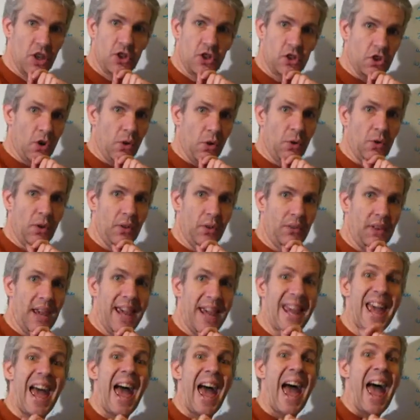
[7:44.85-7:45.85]
so that
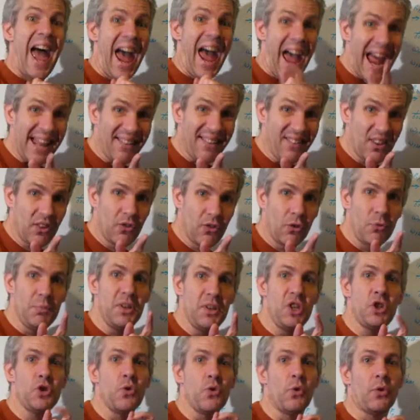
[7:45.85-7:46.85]
they had to
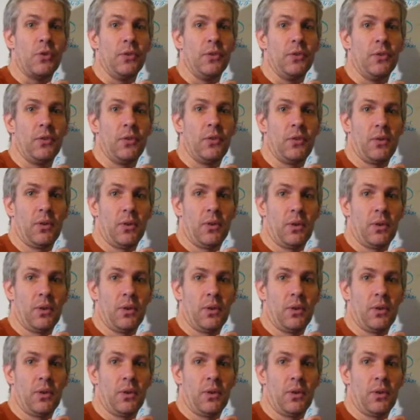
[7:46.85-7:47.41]
be shortened,